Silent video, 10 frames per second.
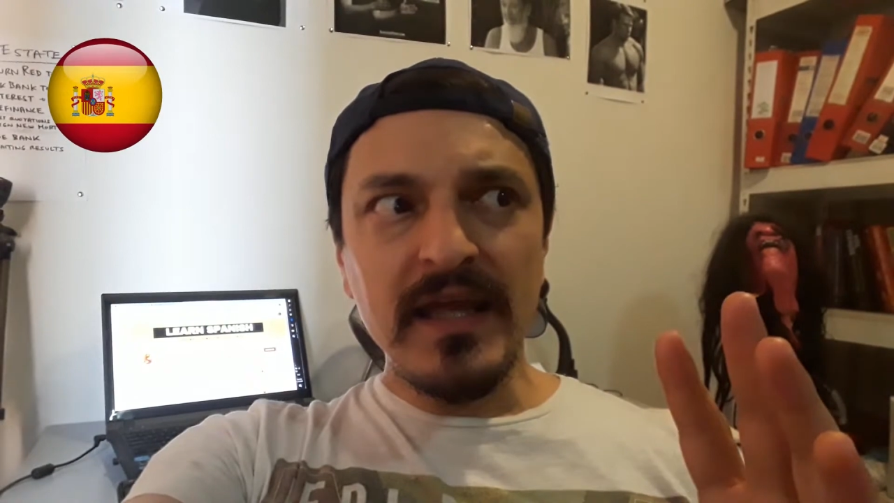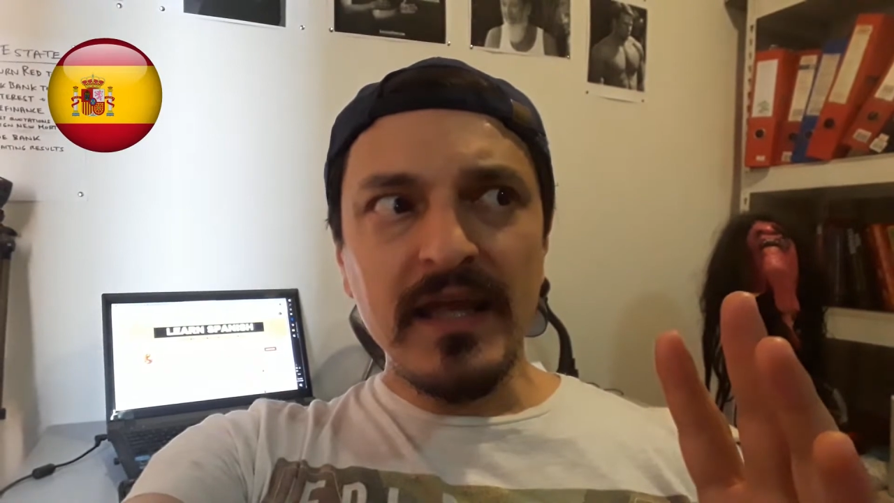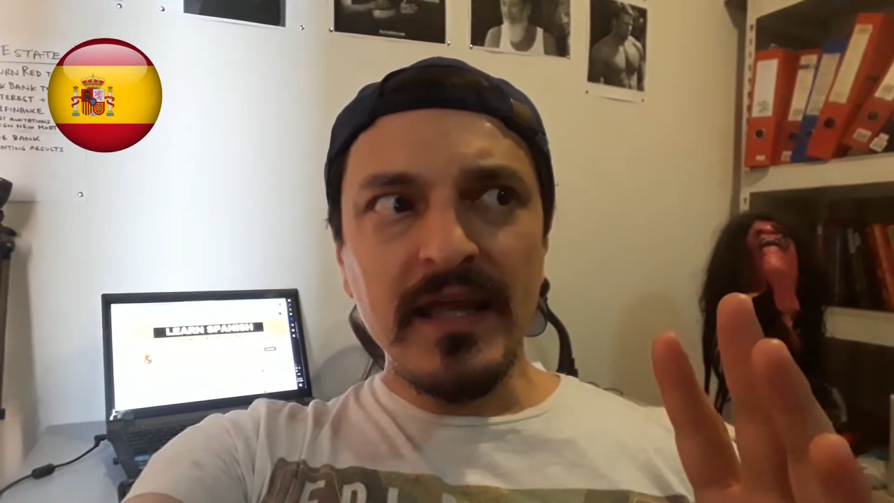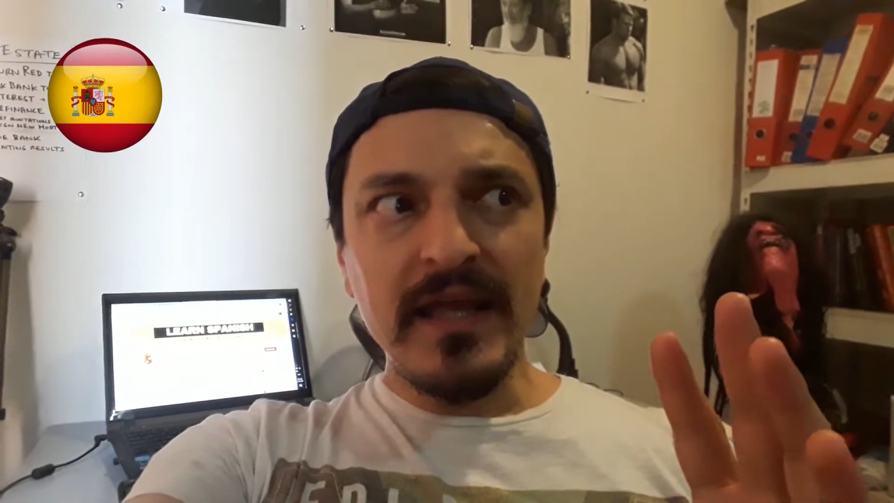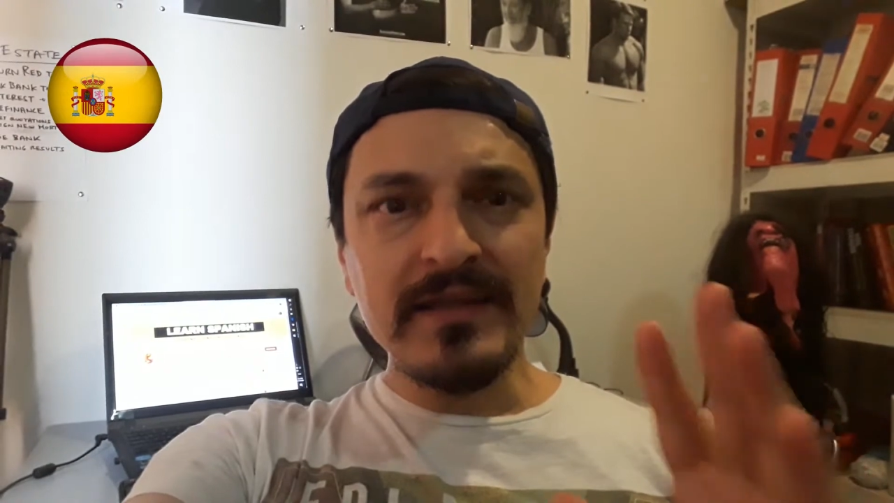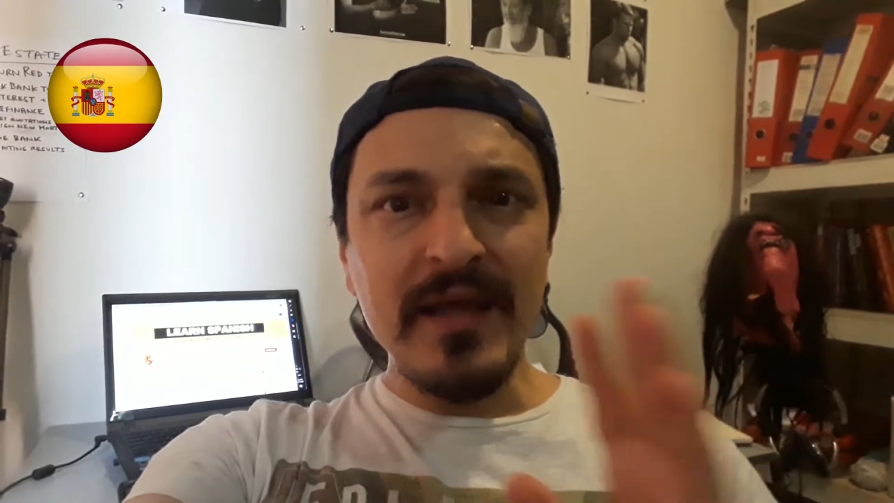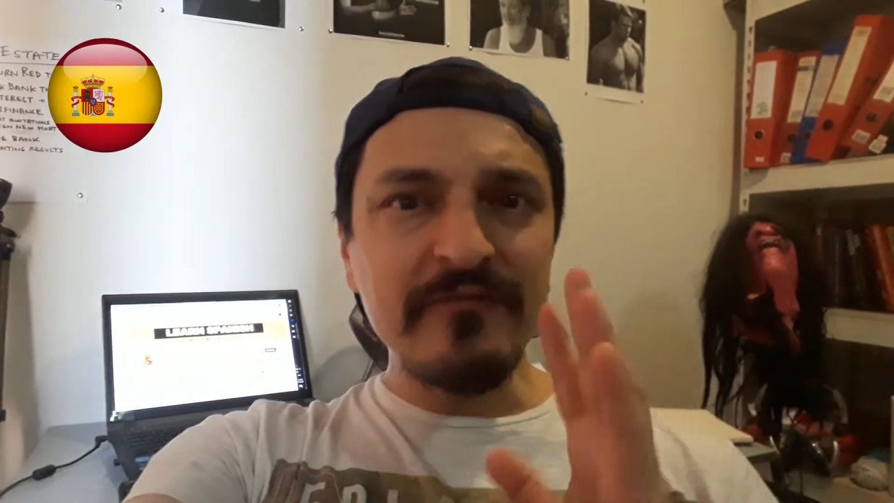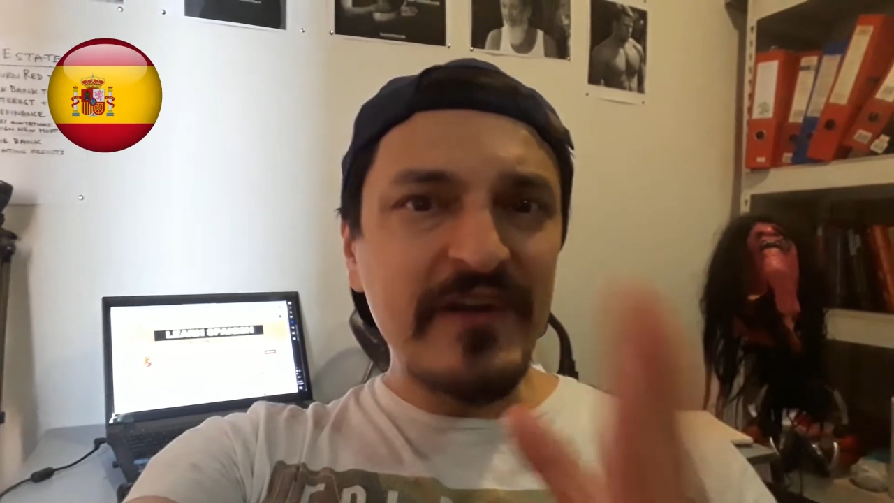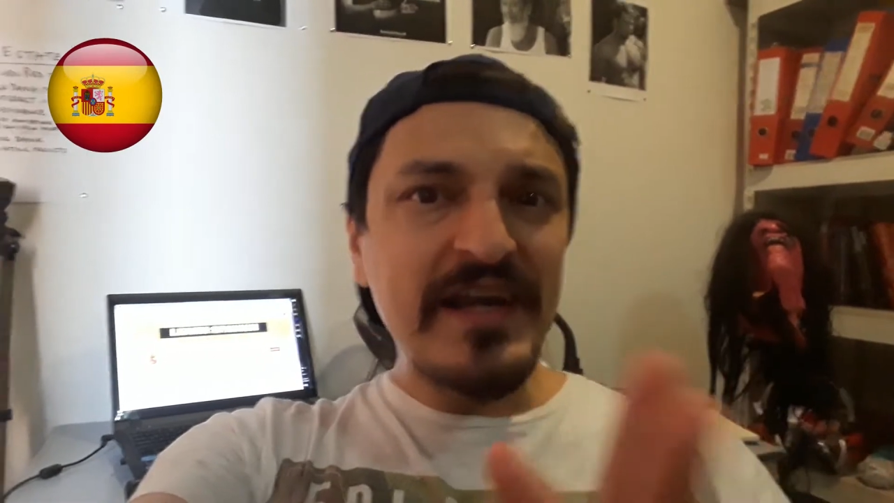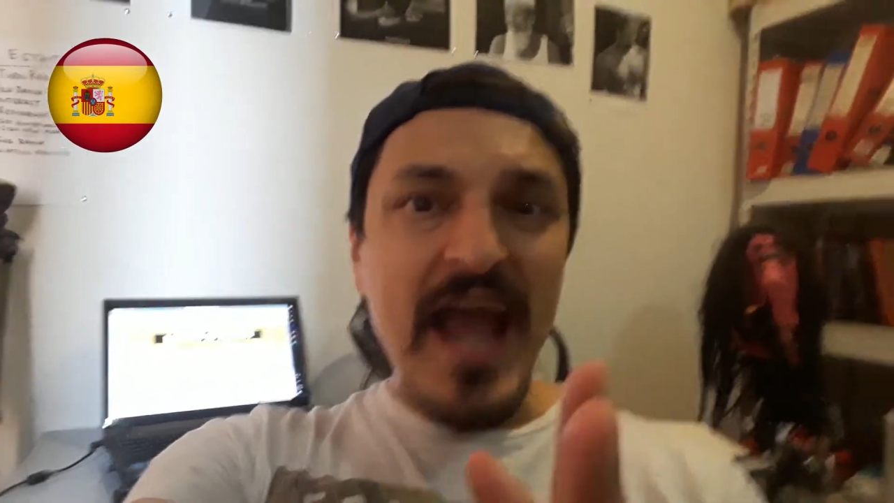And I'm
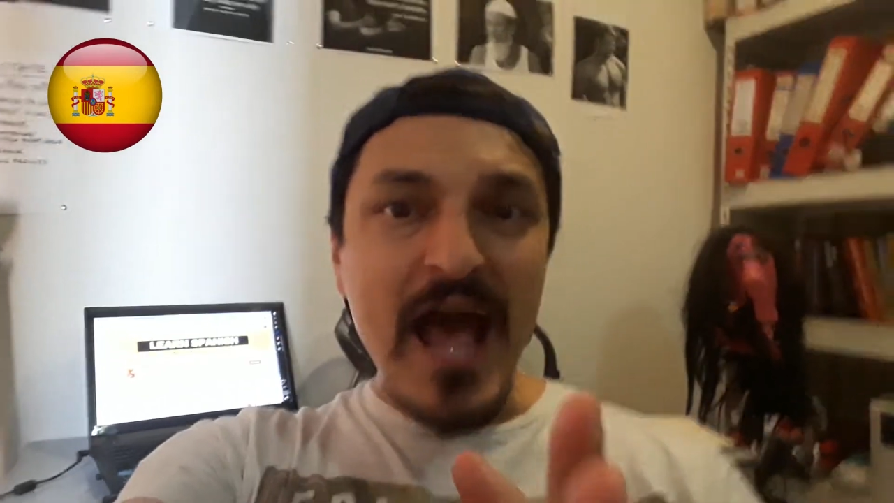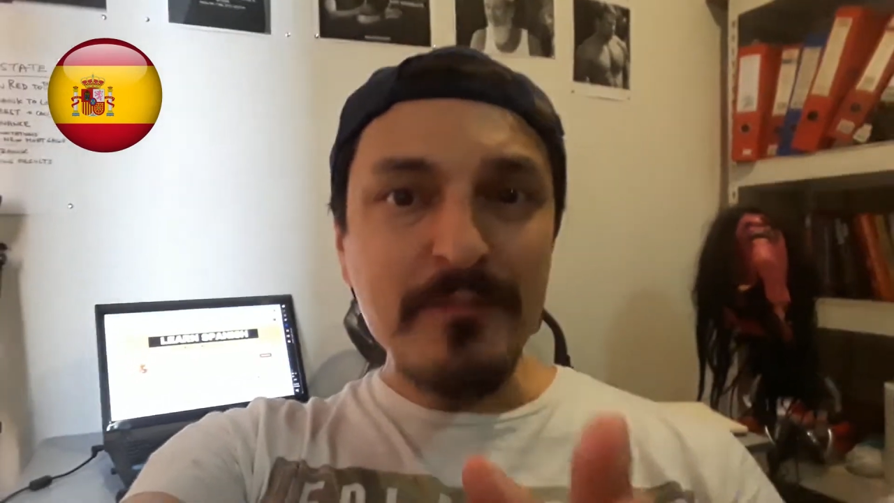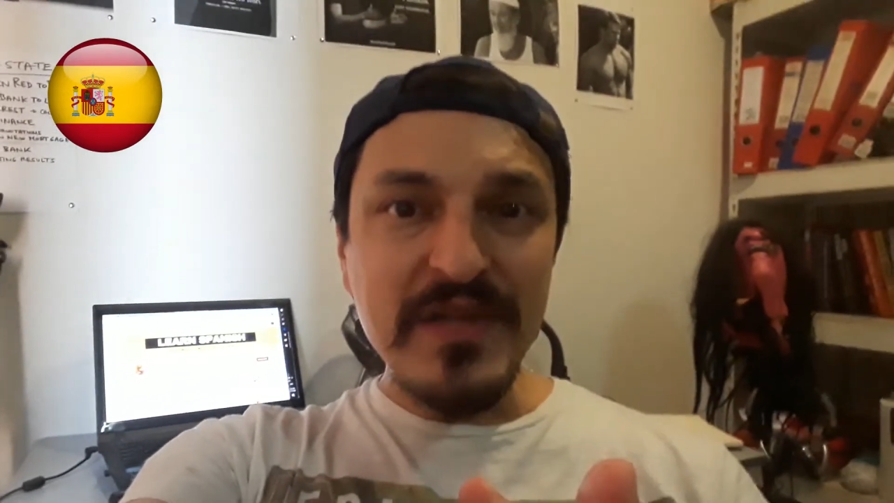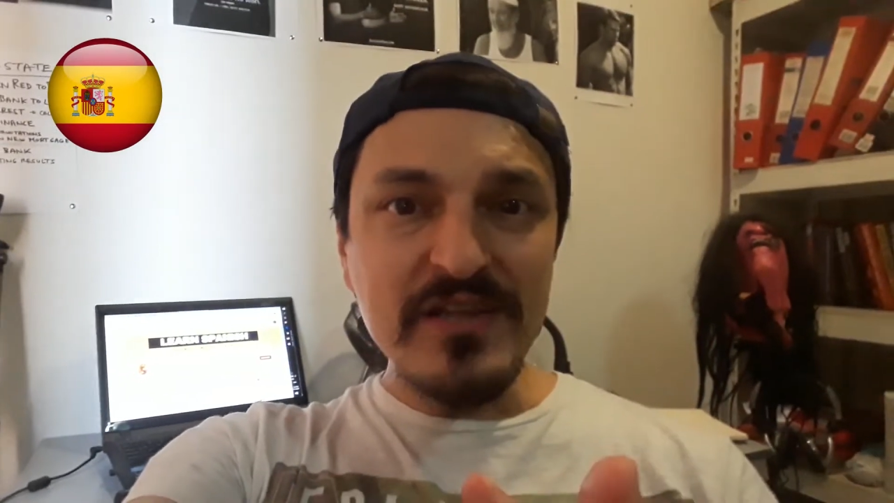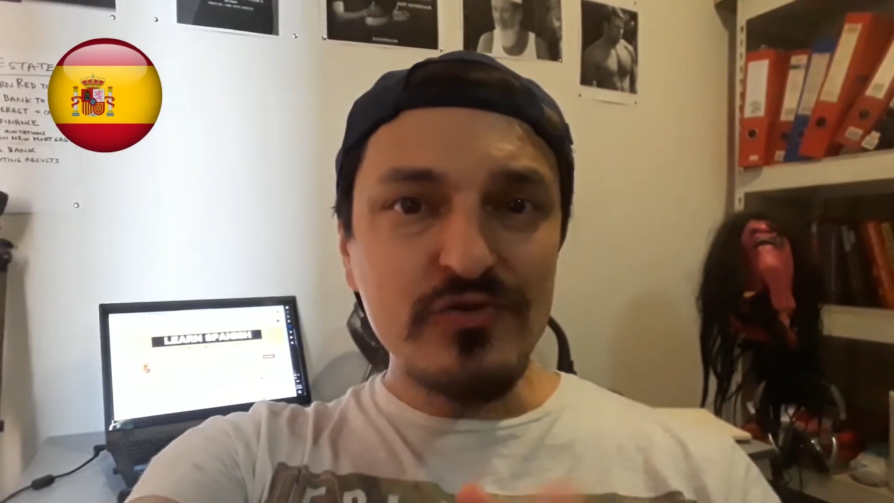very happy